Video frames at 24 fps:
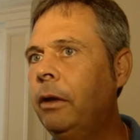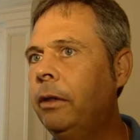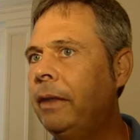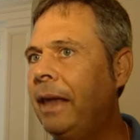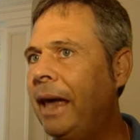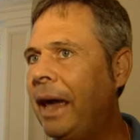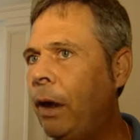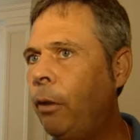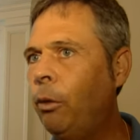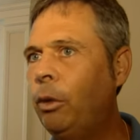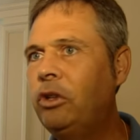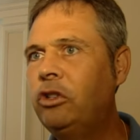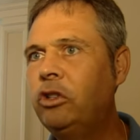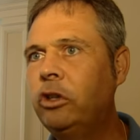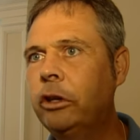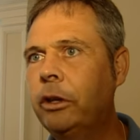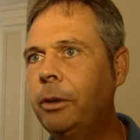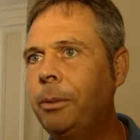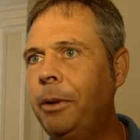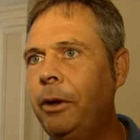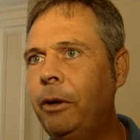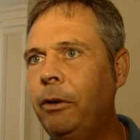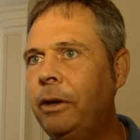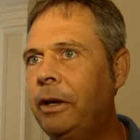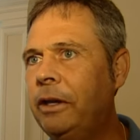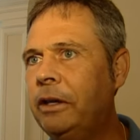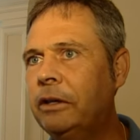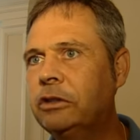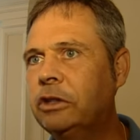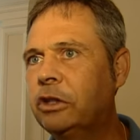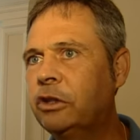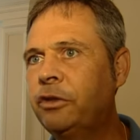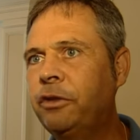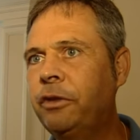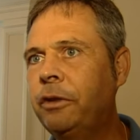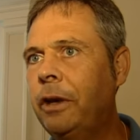The outreach of the community is
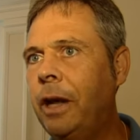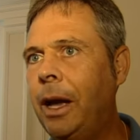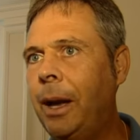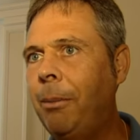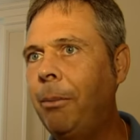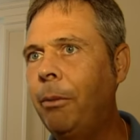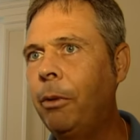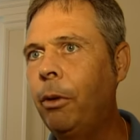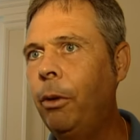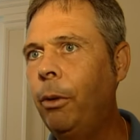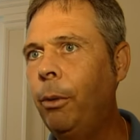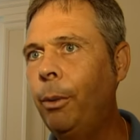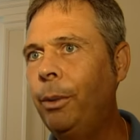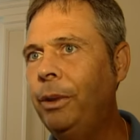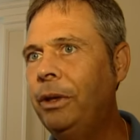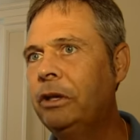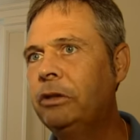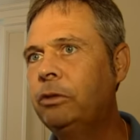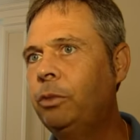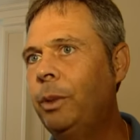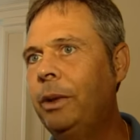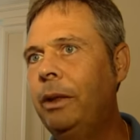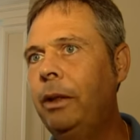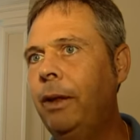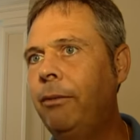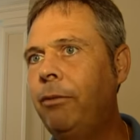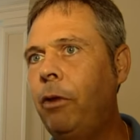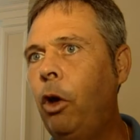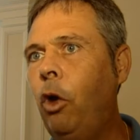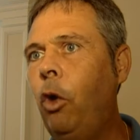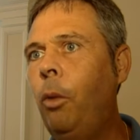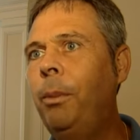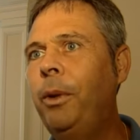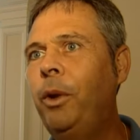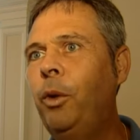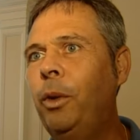just phenomenal. We love the
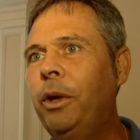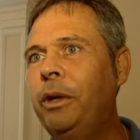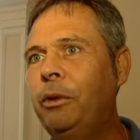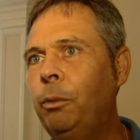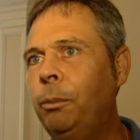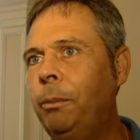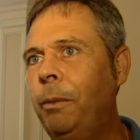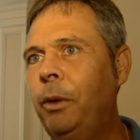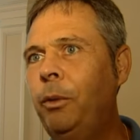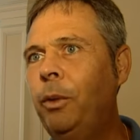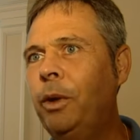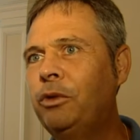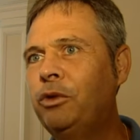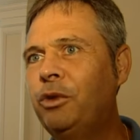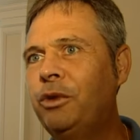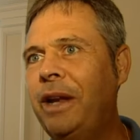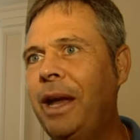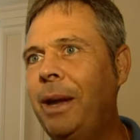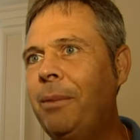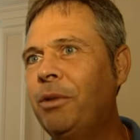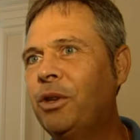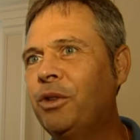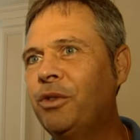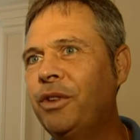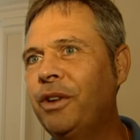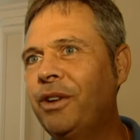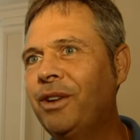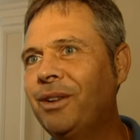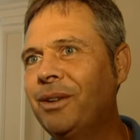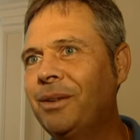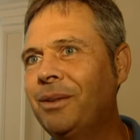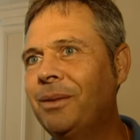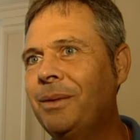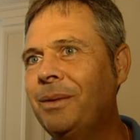whole Midwestern atmosphere.